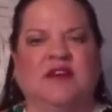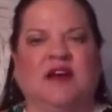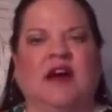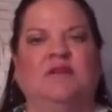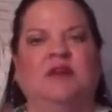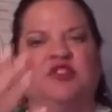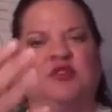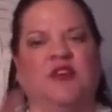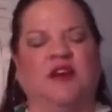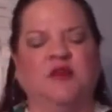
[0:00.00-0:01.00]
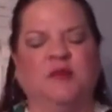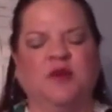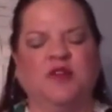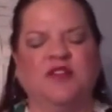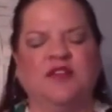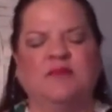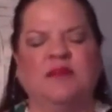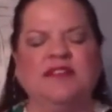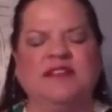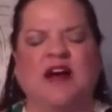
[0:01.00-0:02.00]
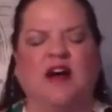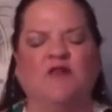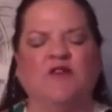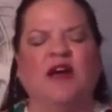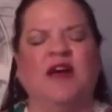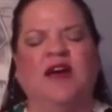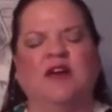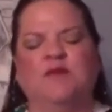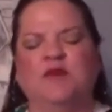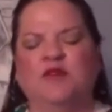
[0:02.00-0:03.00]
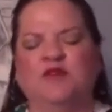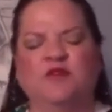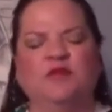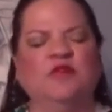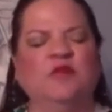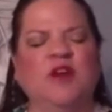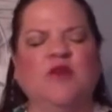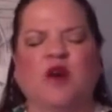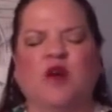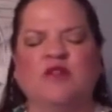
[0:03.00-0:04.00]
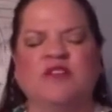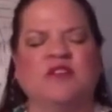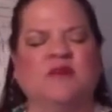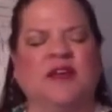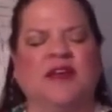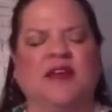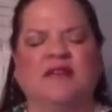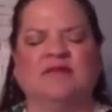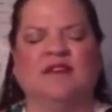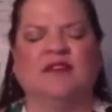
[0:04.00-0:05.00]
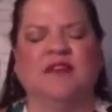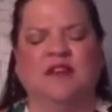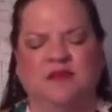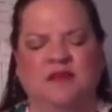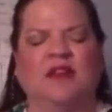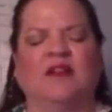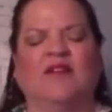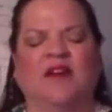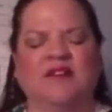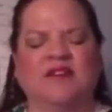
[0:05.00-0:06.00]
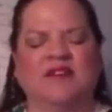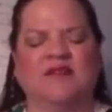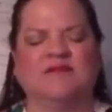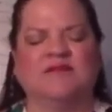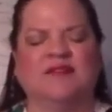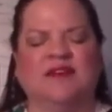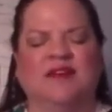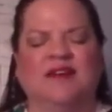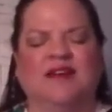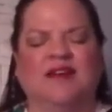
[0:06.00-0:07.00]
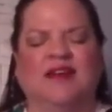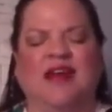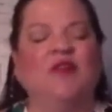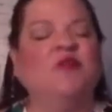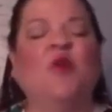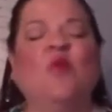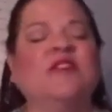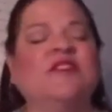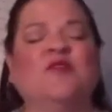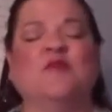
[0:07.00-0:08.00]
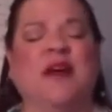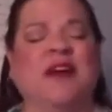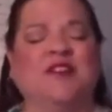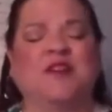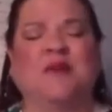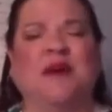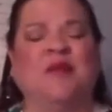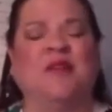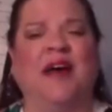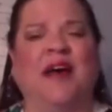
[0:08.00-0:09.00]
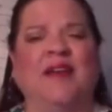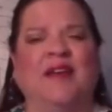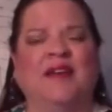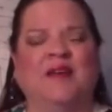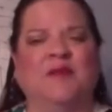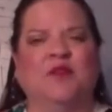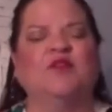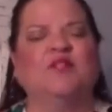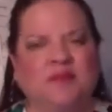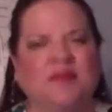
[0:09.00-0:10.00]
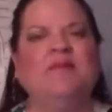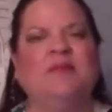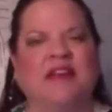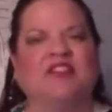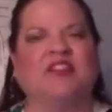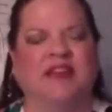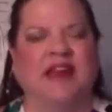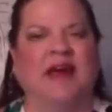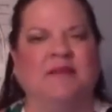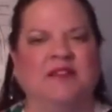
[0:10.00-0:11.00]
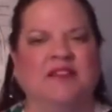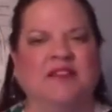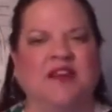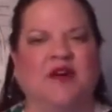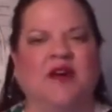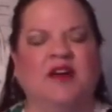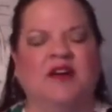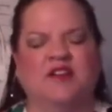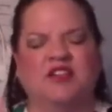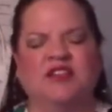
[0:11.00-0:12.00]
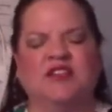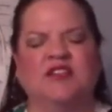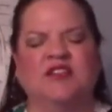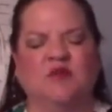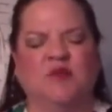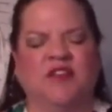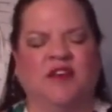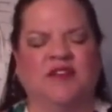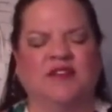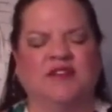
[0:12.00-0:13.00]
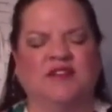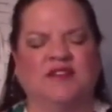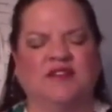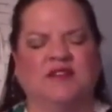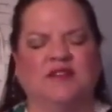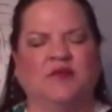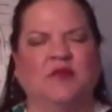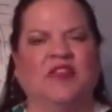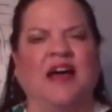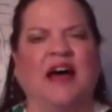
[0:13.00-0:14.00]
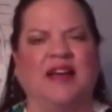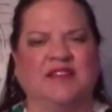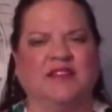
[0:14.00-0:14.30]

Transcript: I picture the other person and myself and a beautiful blooming rose in the beginning, in the middle of us. And I don't know what's so magic about that, but there's something magic that happens there to just sit with us with that.